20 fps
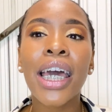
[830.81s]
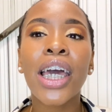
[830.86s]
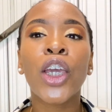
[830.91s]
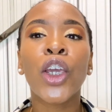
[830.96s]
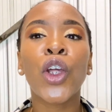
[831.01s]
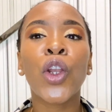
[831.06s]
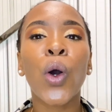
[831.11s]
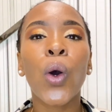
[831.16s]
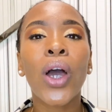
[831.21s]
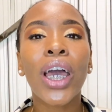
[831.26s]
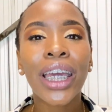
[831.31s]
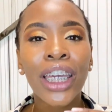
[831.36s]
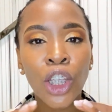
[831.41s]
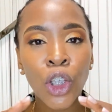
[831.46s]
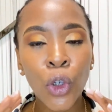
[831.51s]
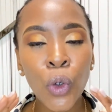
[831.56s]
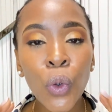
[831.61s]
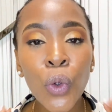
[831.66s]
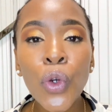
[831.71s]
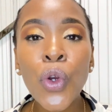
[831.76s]
You
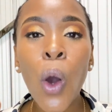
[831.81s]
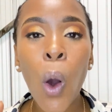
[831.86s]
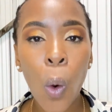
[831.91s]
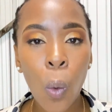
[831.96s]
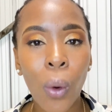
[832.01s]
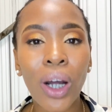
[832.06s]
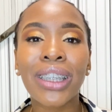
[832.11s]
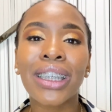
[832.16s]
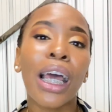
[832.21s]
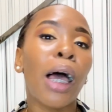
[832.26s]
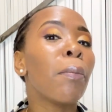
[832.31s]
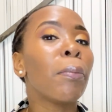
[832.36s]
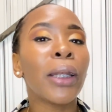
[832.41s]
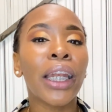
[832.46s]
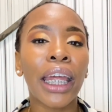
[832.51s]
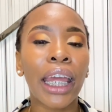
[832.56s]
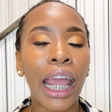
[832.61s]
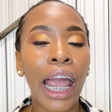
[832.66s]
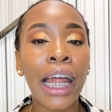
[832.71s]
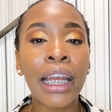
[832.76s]
know what's
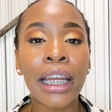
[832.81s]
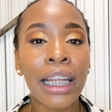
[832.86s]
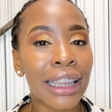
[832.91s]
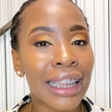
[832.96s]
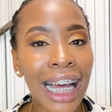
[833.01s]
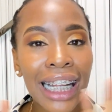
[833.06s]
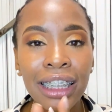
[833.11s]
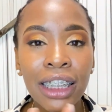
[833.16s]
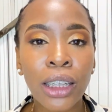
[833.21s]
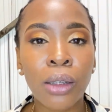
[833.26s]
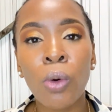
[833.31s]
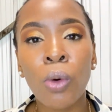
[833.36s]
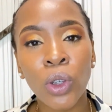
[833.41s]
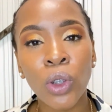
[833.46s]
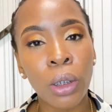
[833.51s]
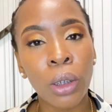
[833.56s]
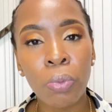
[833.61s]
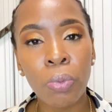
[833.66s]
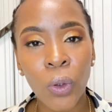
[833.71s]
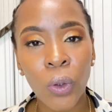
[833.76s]
happening, and that's the most
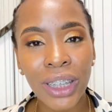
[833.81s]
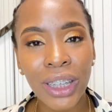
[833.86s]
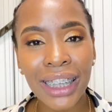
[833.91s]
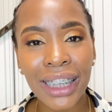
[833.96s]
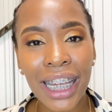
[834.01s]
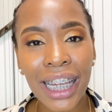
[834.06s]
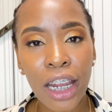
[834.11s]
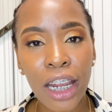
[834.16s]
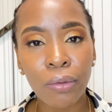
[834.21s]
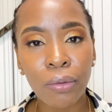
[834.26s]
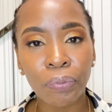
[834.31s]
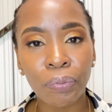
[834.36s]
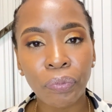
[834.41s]
important thing.